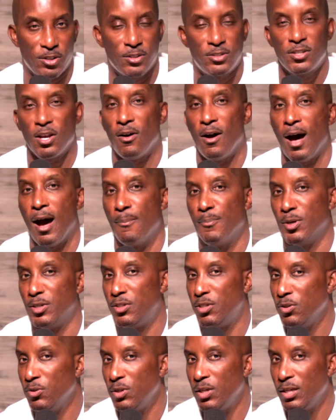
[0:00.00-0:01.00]
saw
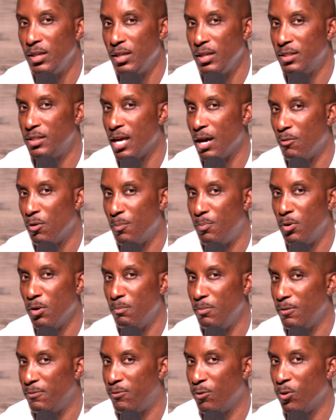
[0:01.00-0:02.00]
opportunities that were put
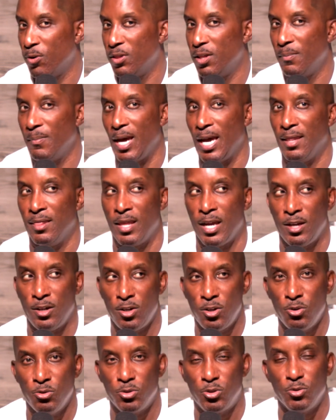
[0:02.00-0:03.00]
before them and they
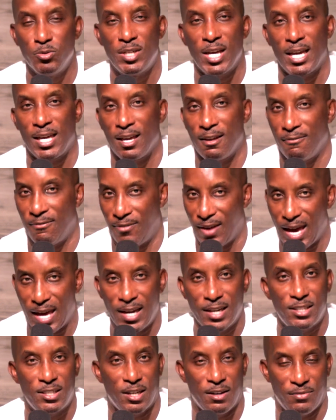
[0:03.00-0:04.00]
knew to take
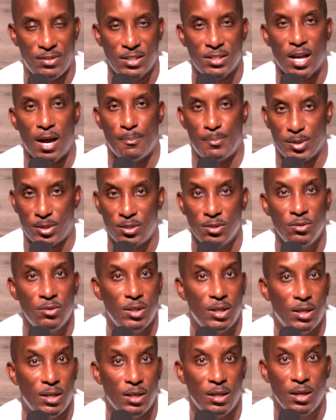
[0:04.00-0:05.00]
advantage of this
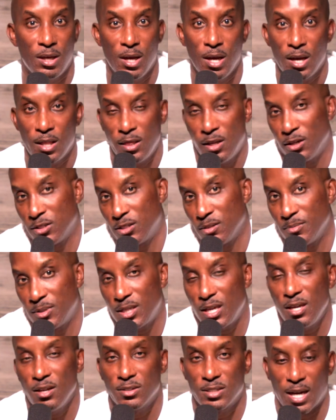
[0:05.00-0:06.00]
opportunity, there's some
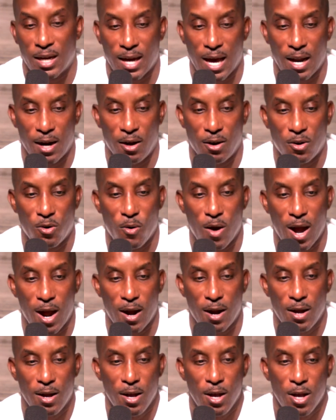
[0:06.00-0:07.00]
skills I got to
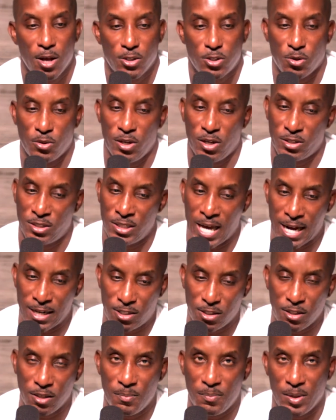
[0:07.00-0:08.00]
acquire. So there's
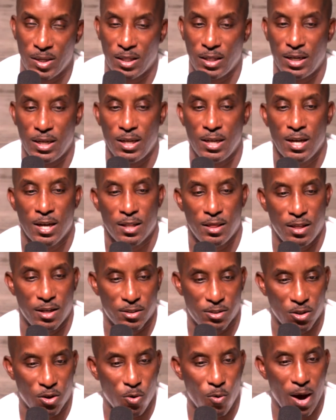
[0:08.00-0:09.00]
natural ability,
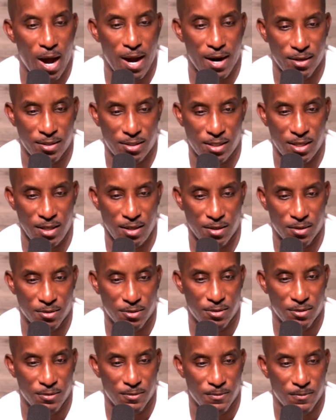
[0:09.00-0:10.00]
there's acquired skills.